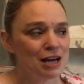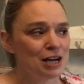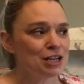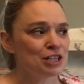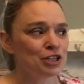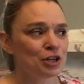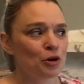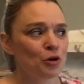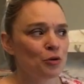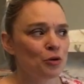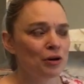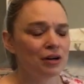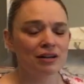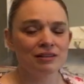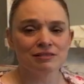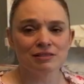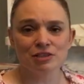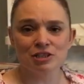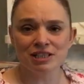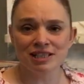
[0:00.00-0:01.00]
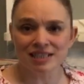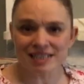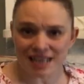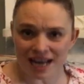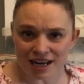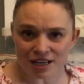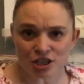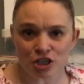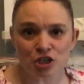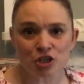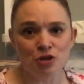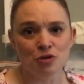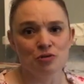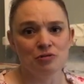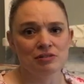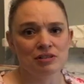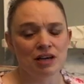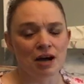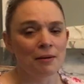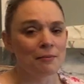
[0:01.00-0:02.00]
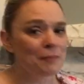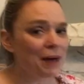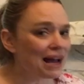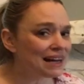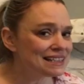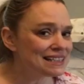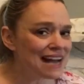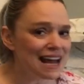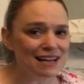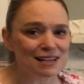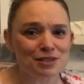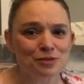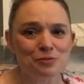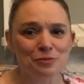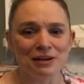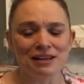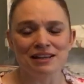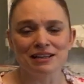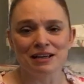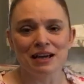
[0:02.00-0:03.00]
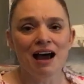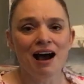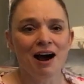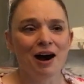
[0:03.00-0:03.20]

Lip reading: So stay tuned, come back next week.